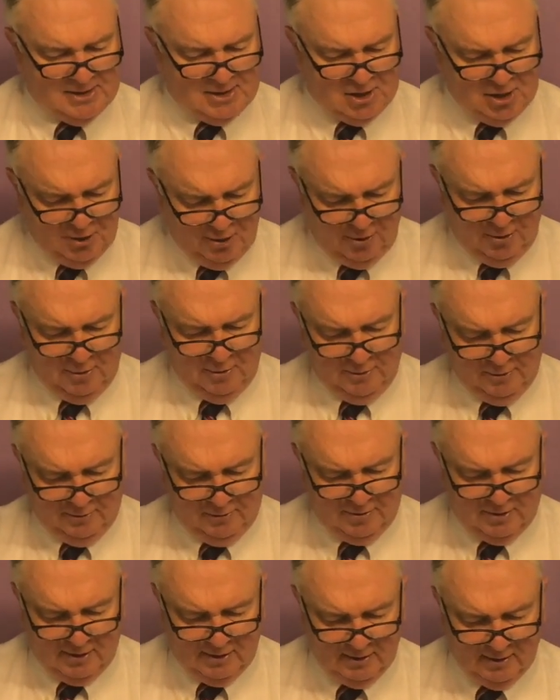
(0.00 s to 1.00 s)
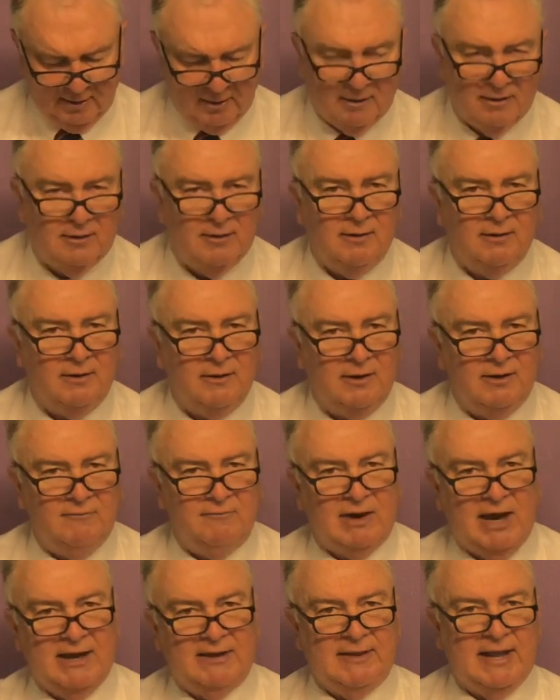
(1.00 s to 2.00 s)
tooth," you've
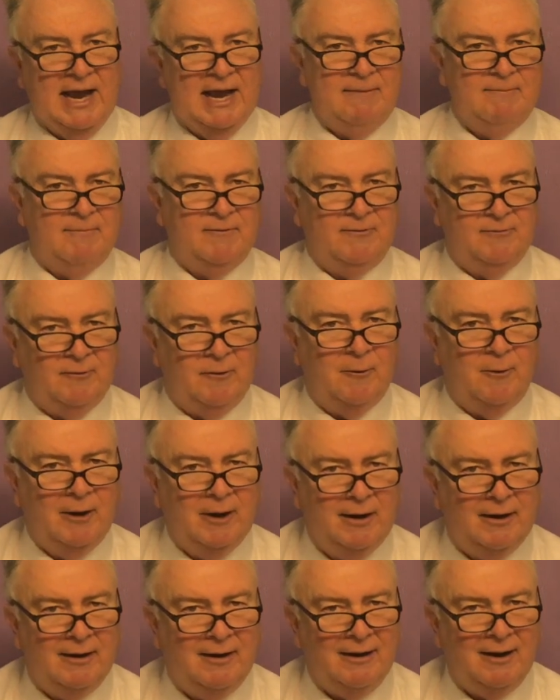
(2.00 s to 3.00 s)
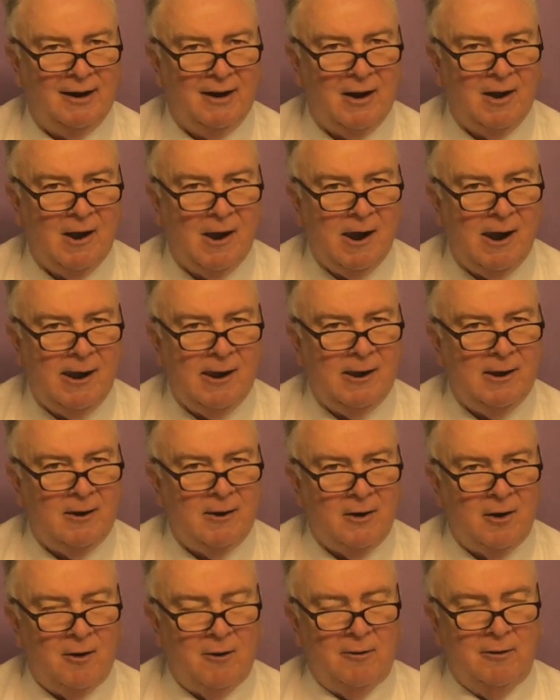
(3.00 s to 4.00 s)
had that before,
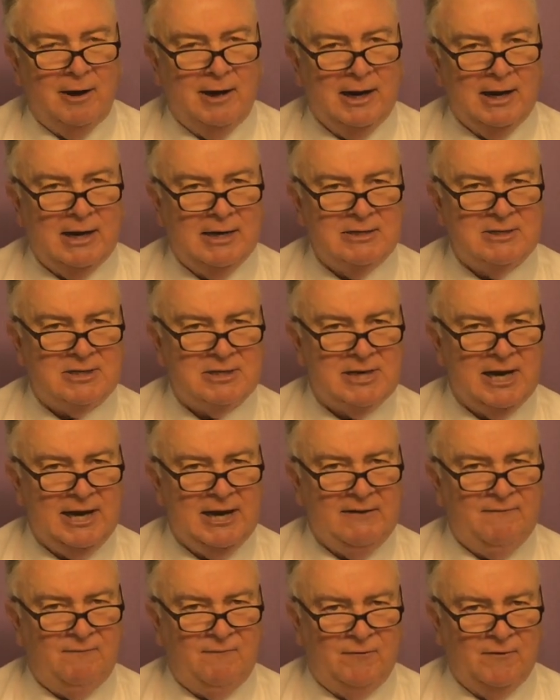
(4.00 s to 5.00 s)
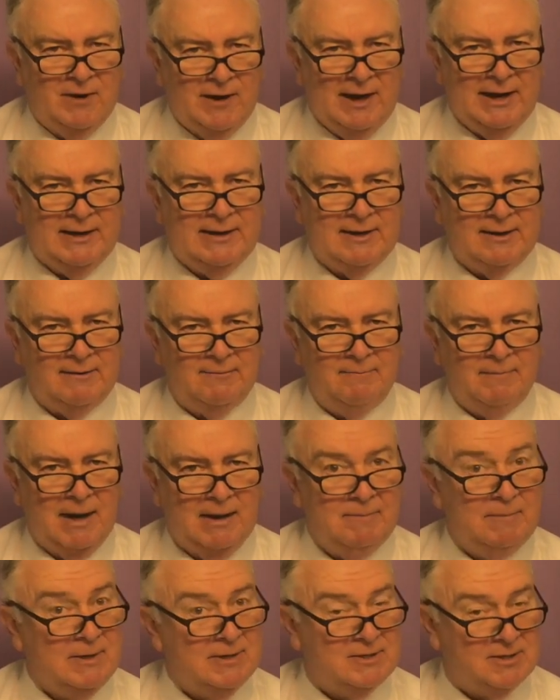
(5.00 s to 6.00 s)
"or an unsteady foot."
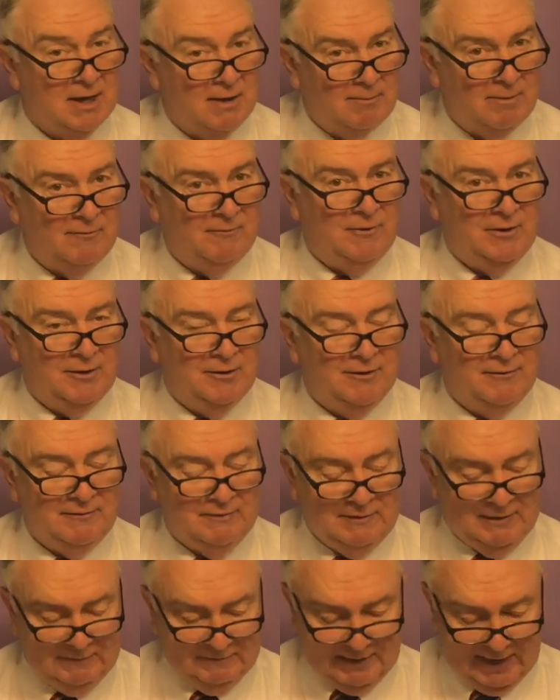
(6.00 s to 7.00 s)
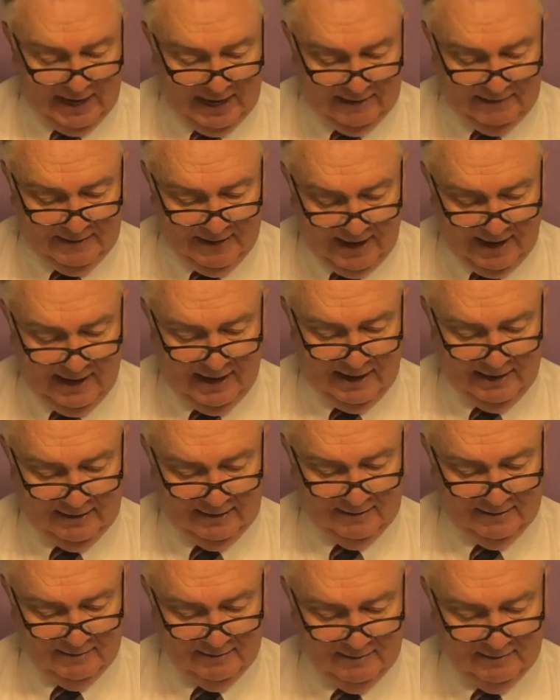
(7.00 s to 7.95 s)
Maybe some of you have even had that.